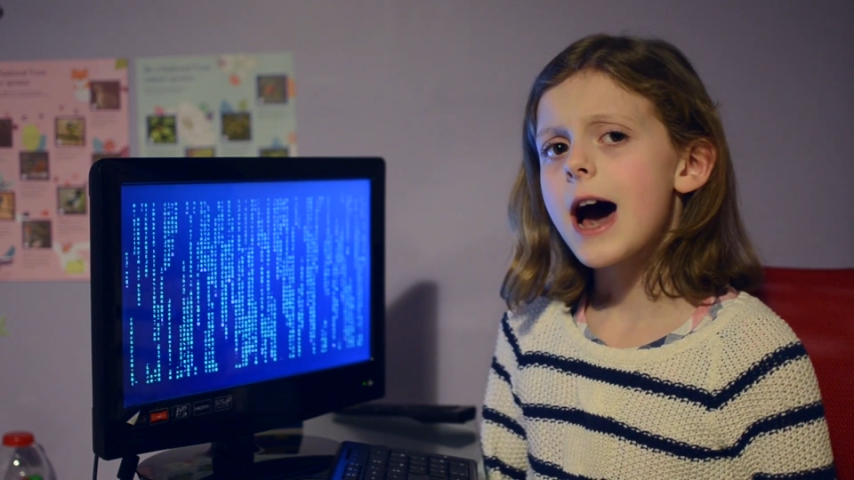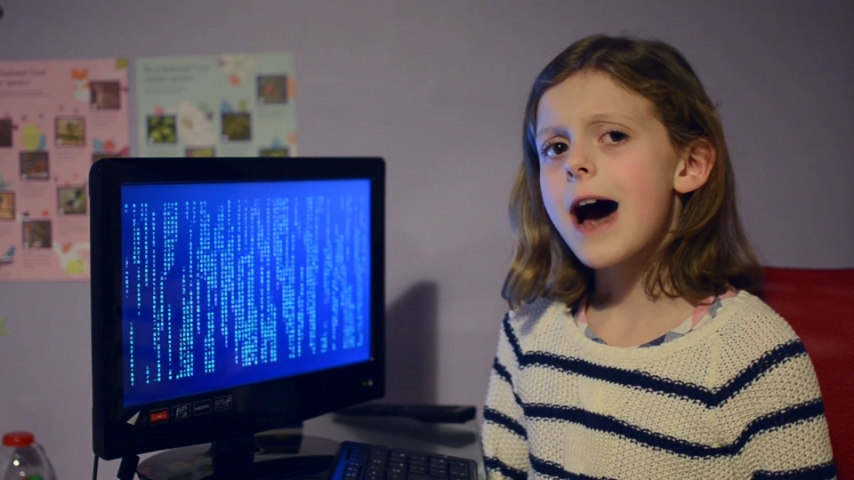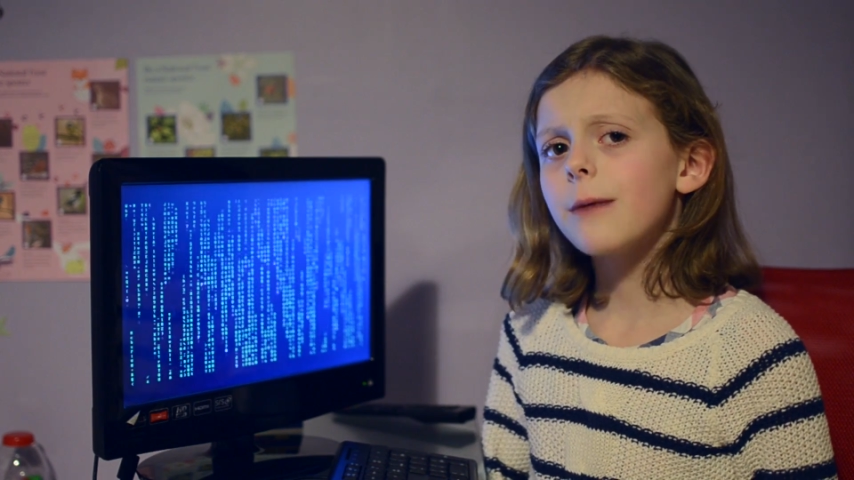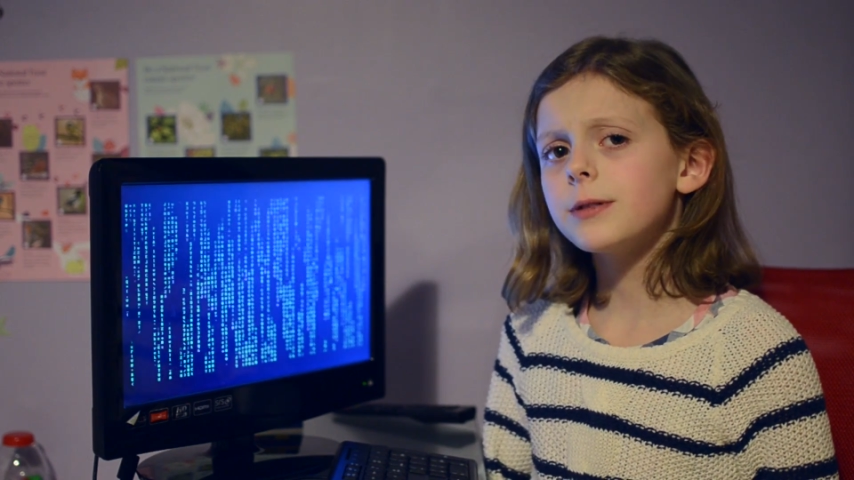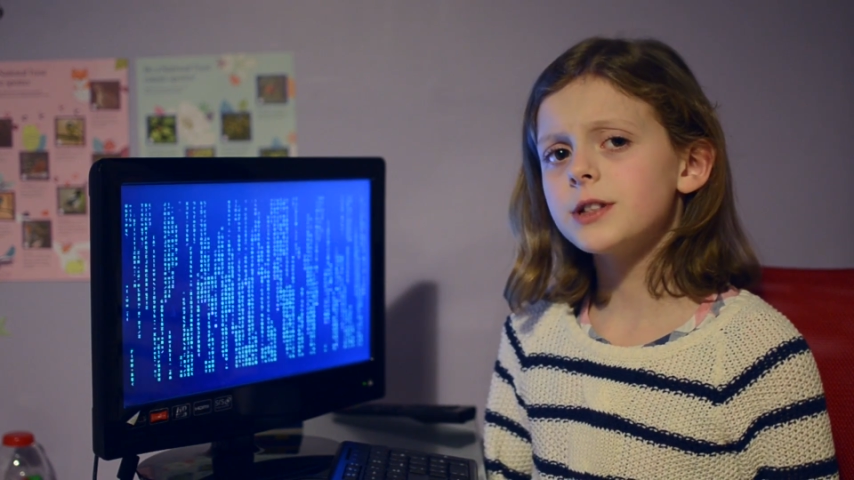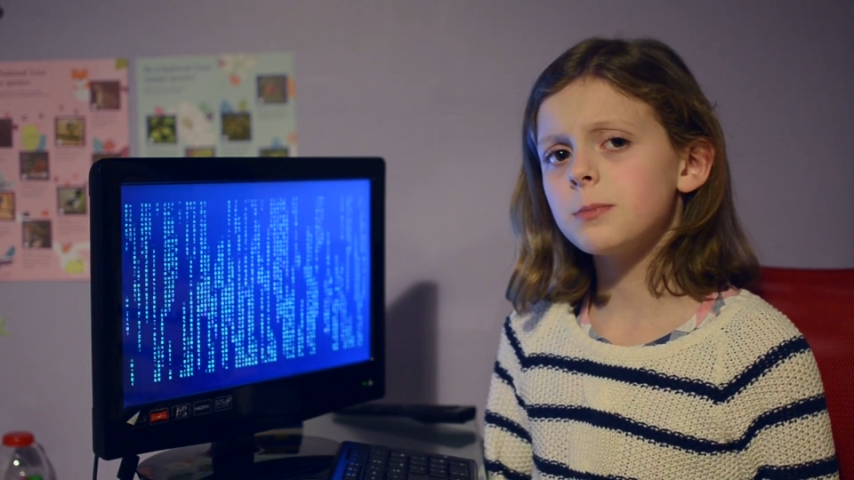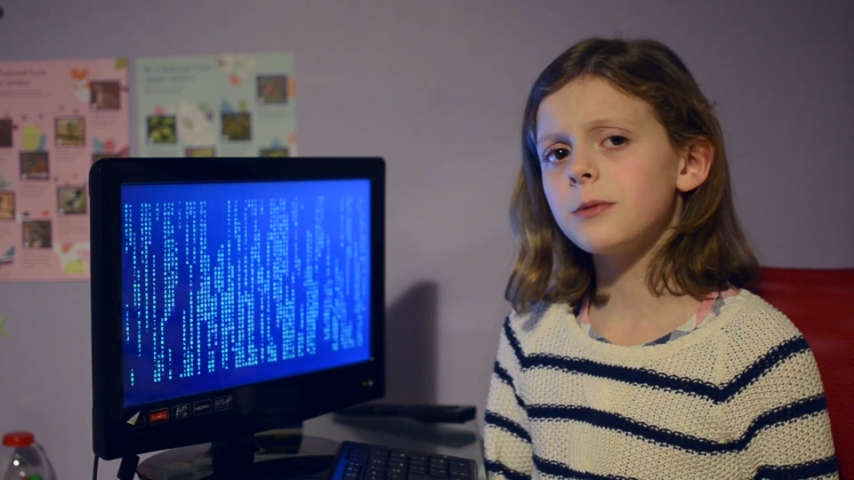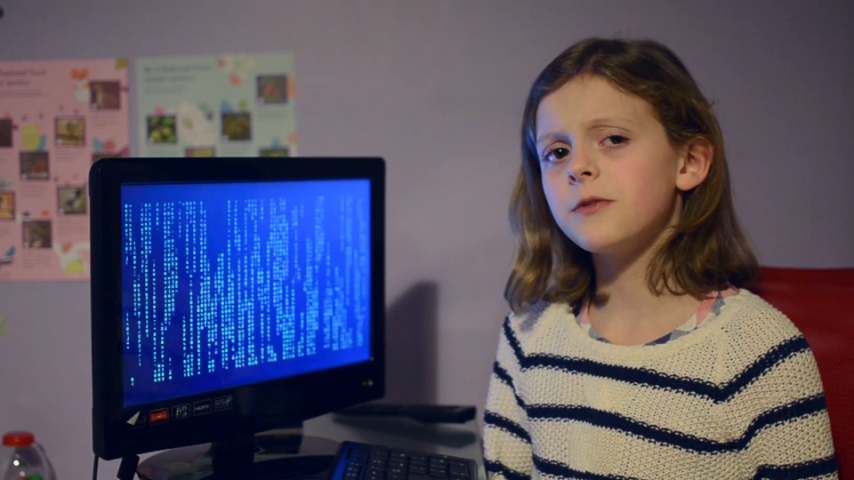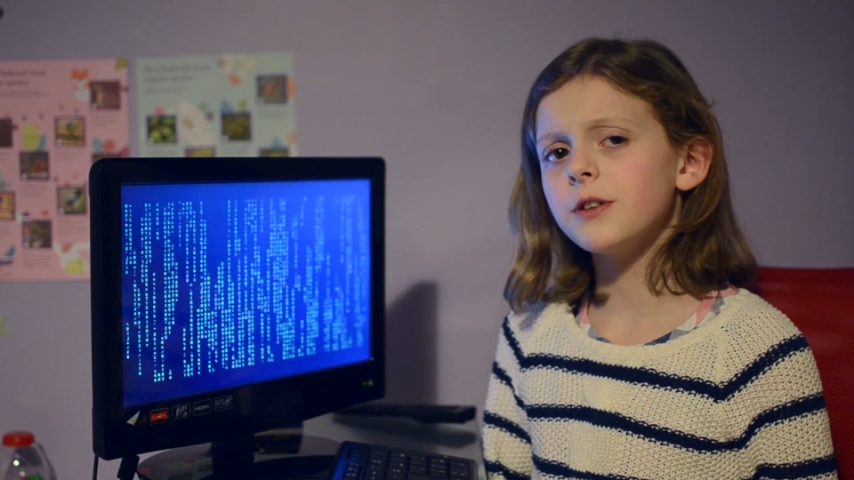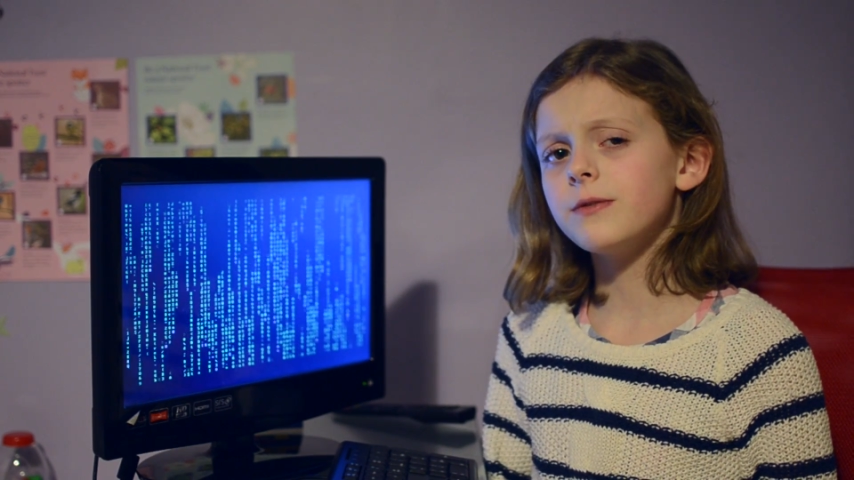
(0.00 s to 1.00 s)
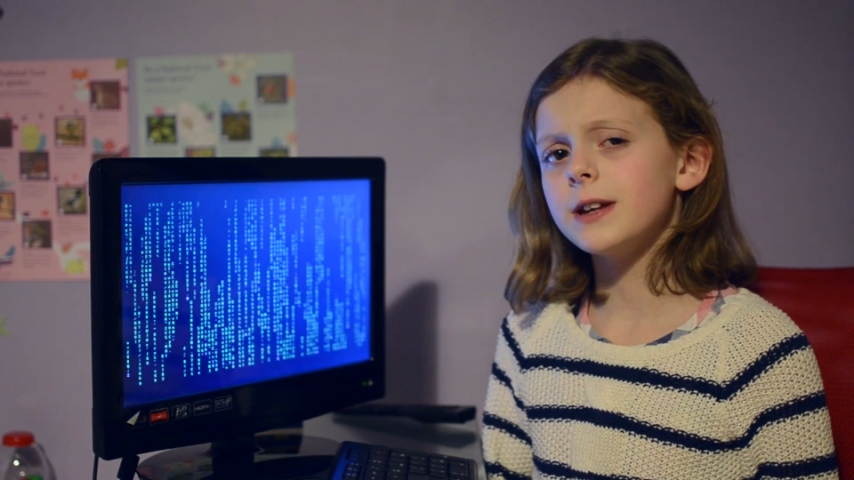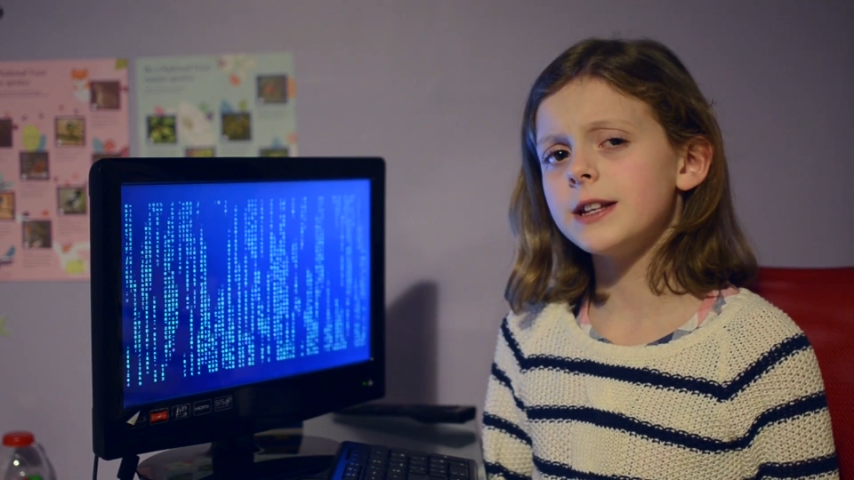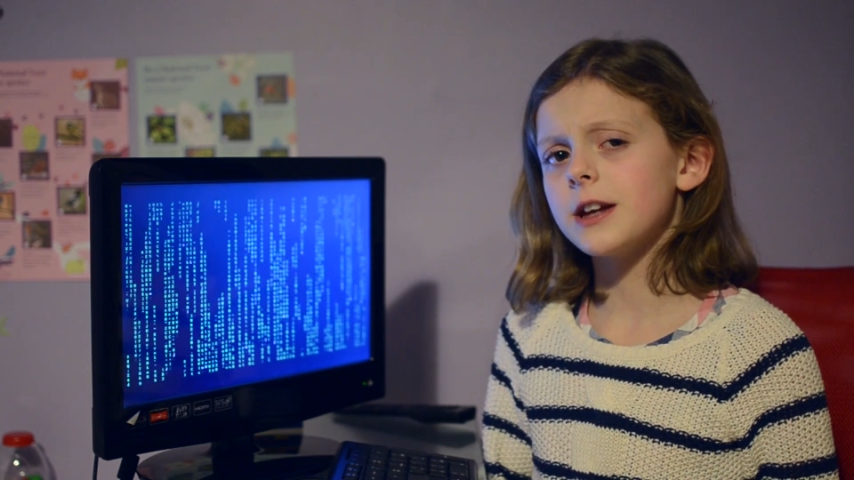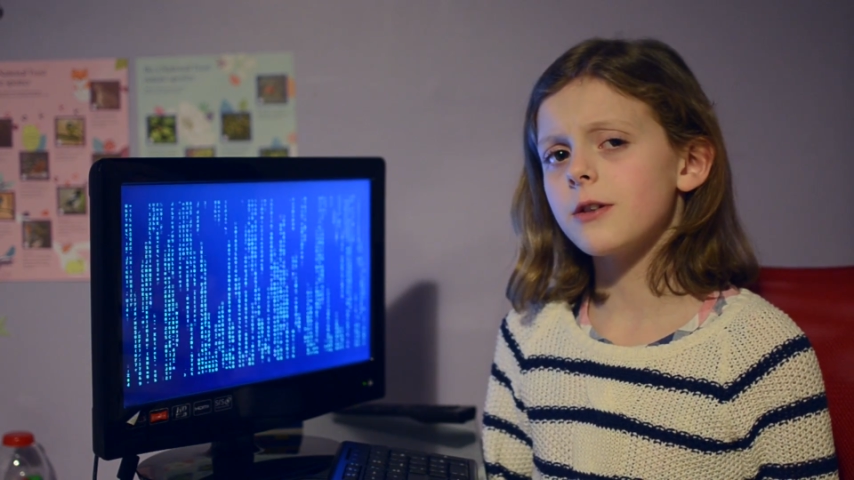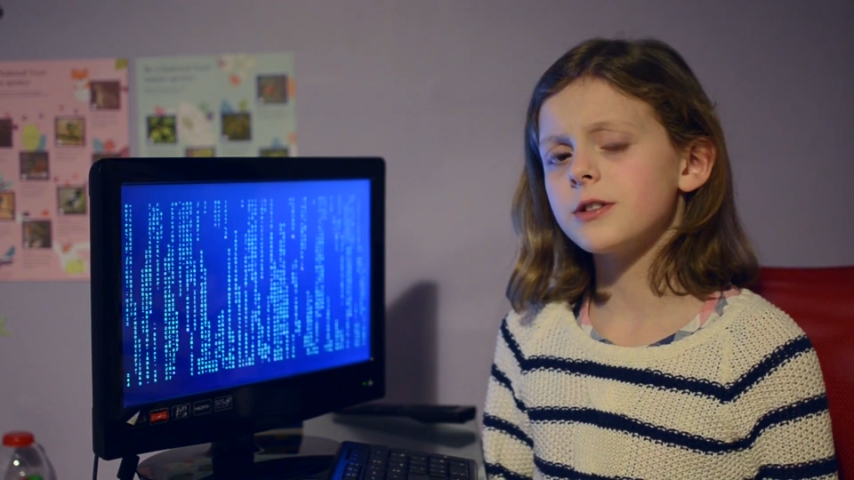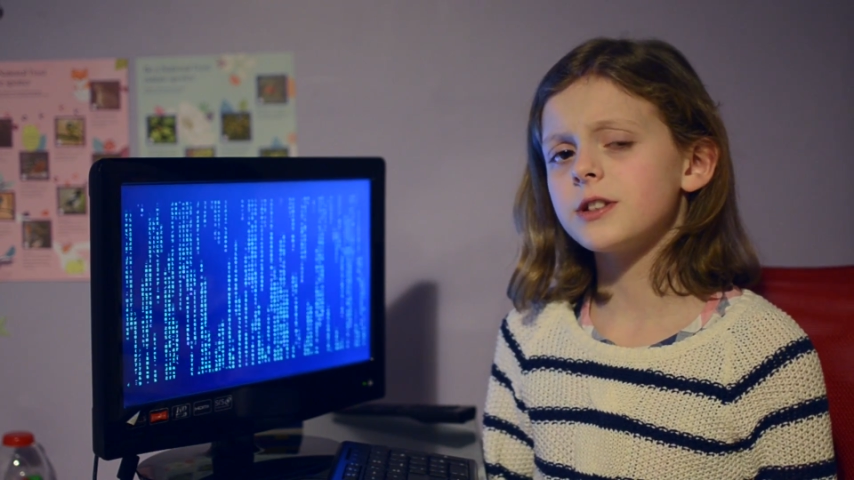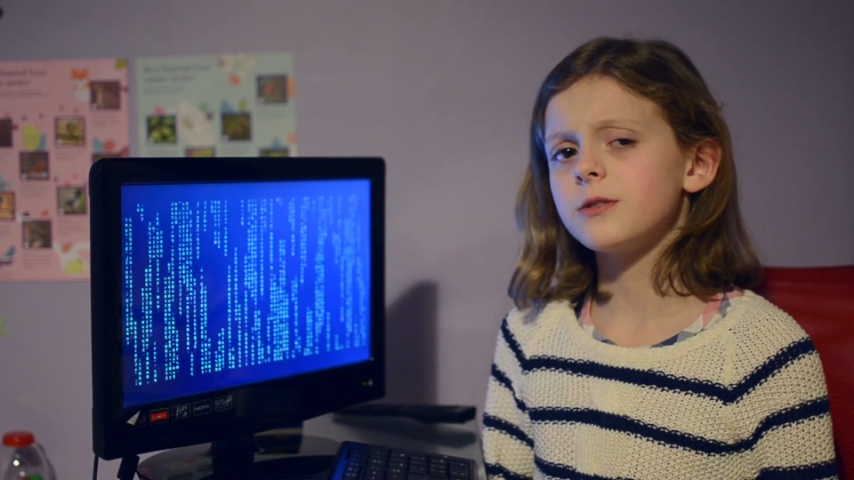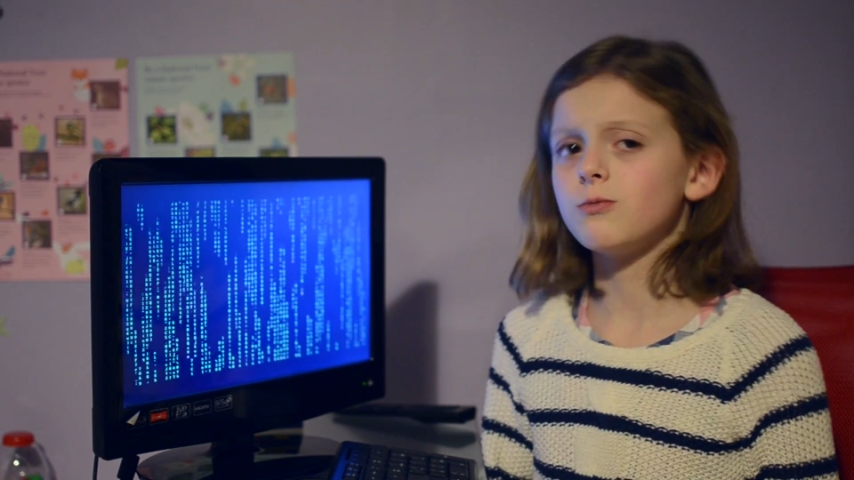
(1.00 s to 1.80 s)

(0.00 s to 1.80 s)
I'll put up a few videos,